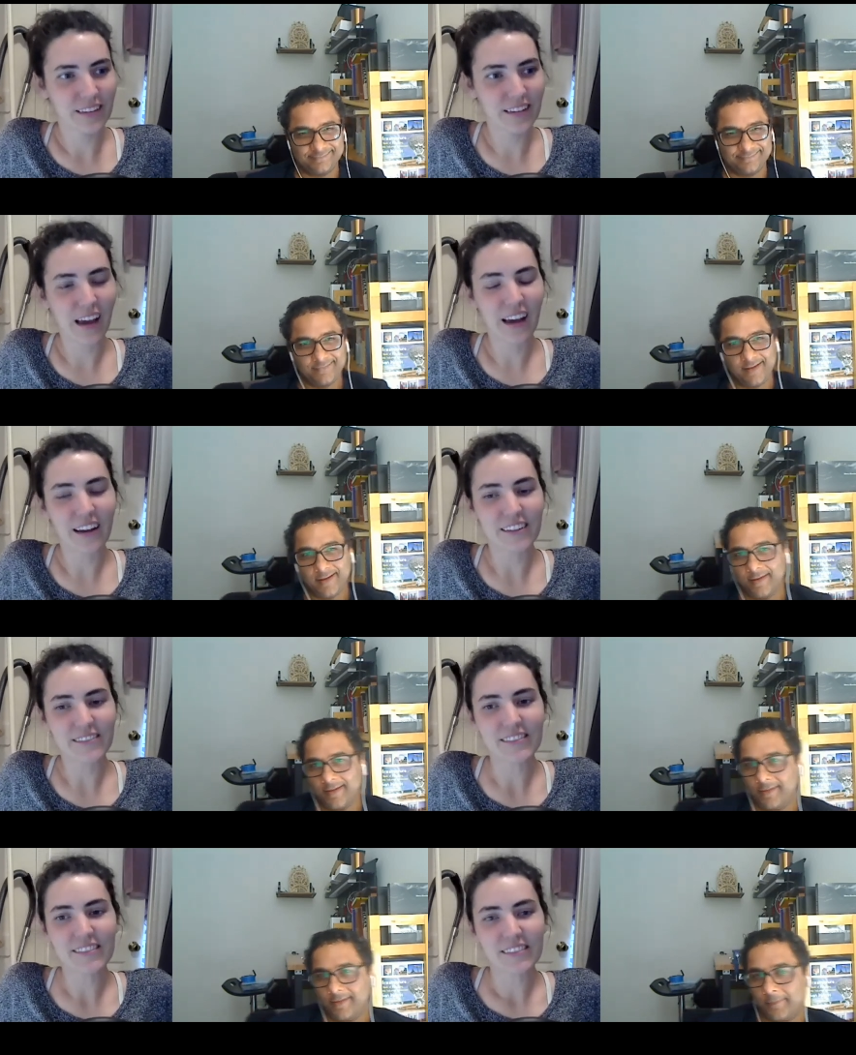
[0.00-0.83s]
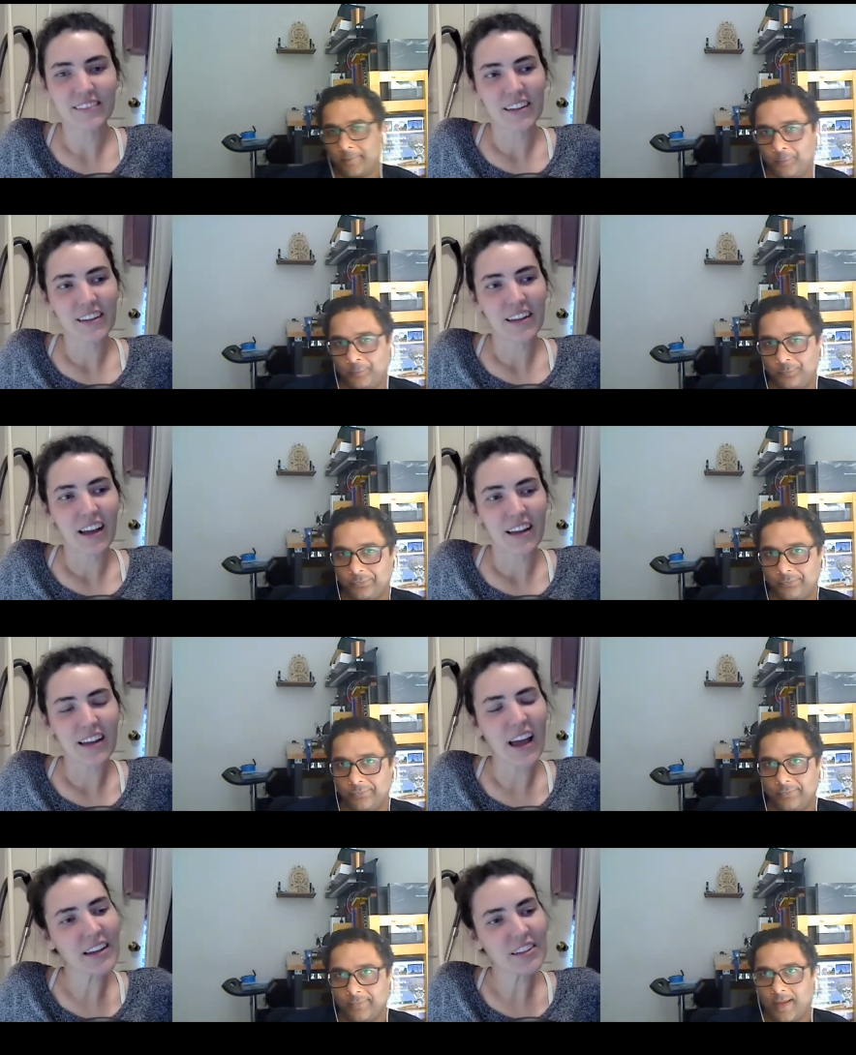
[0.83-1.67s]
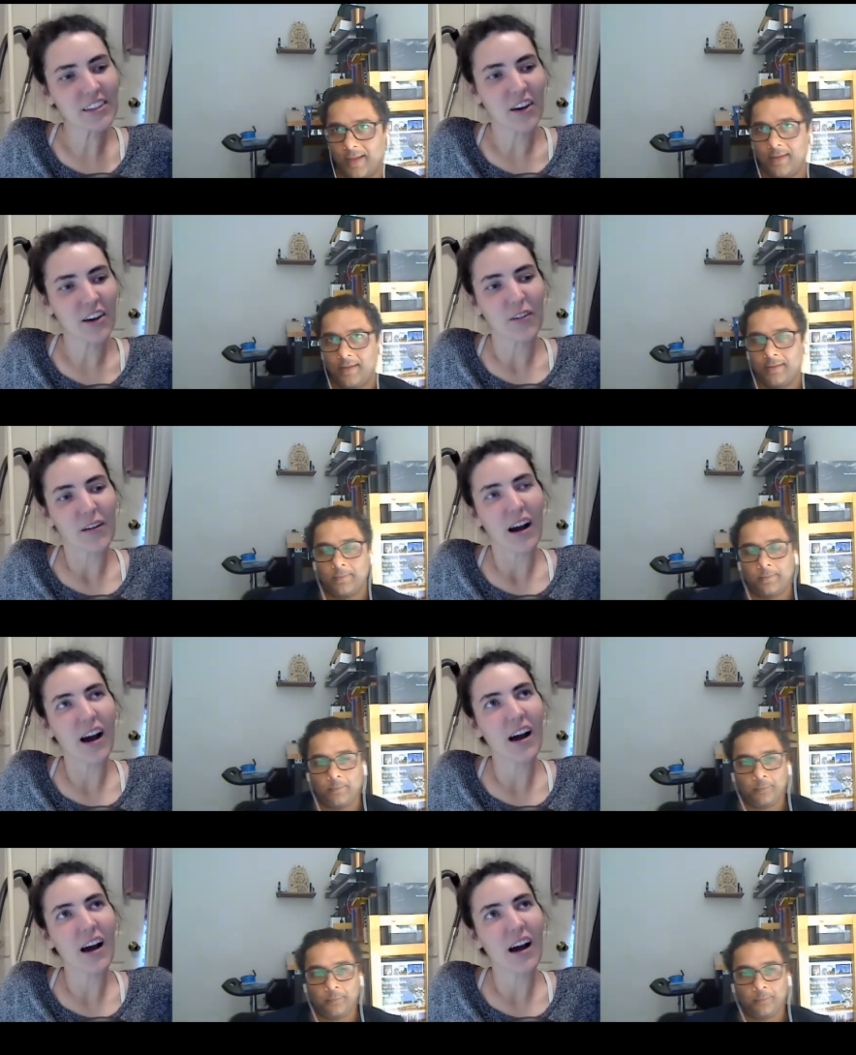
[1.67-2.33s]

Speaker 1: yeah, yeah, I don't know.